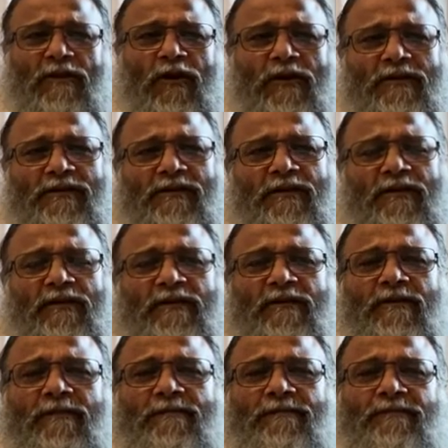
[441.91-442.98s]
lot,
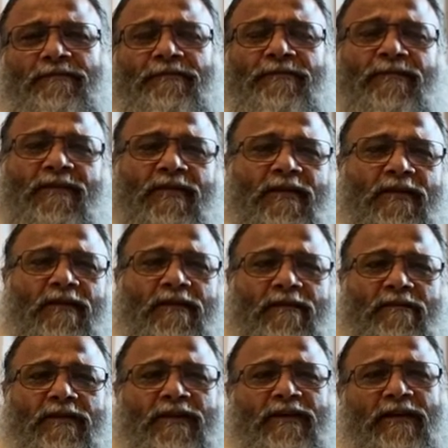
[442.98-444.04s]

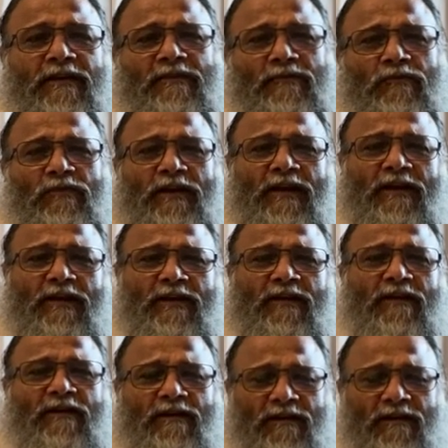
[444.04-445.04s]
we need to take,